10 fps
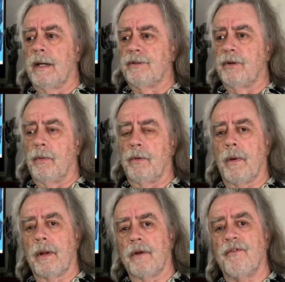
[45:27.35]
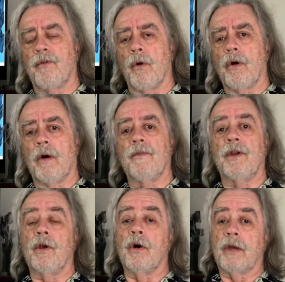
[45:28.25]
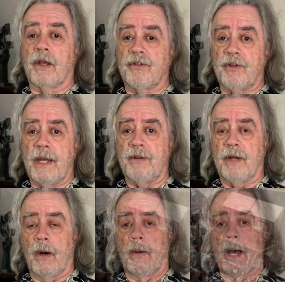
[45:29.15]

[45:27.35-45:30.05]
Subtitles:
So we went on the floor of the New York Exchange. Now, I